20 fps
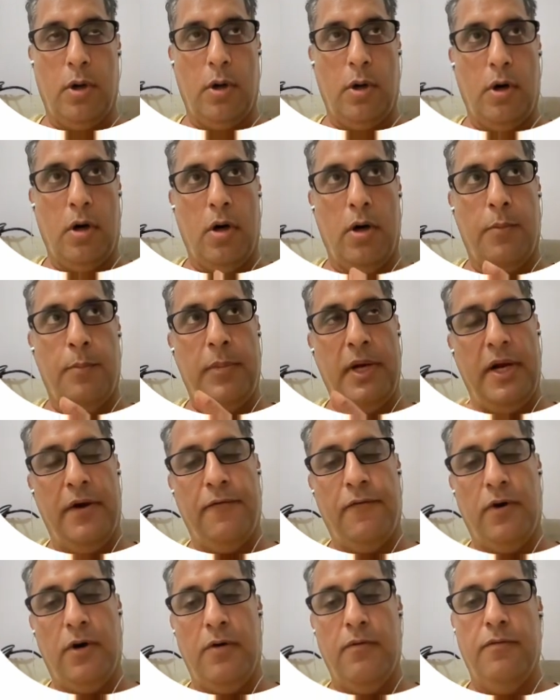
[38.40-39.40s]
or
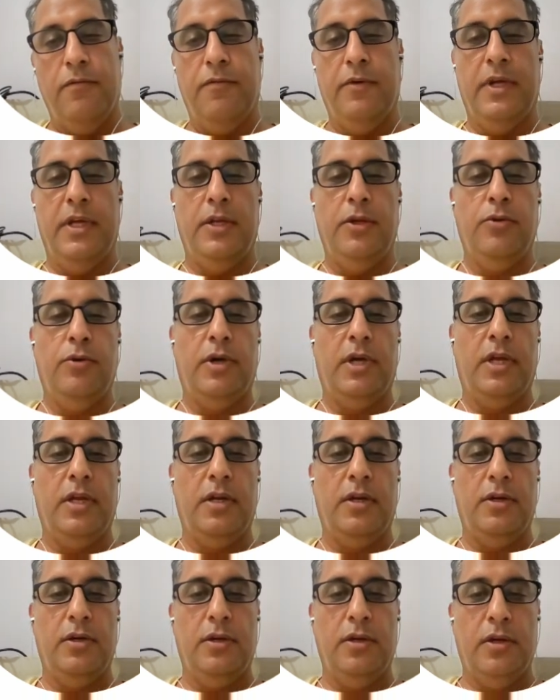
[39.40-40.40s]
platform where you
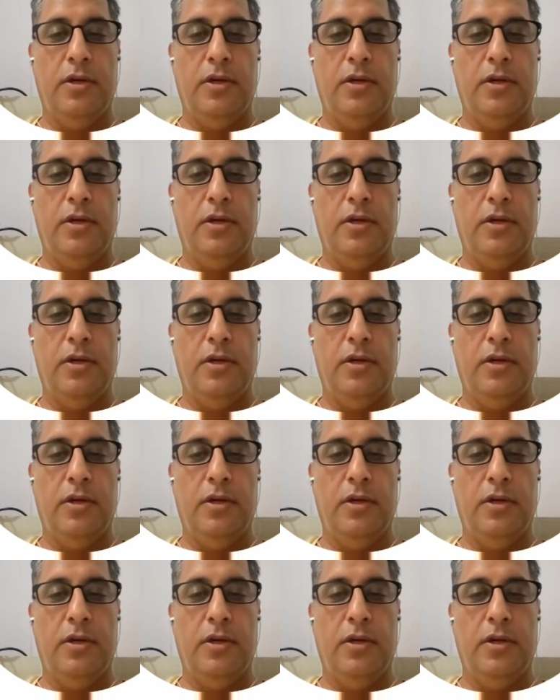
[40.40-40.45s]
can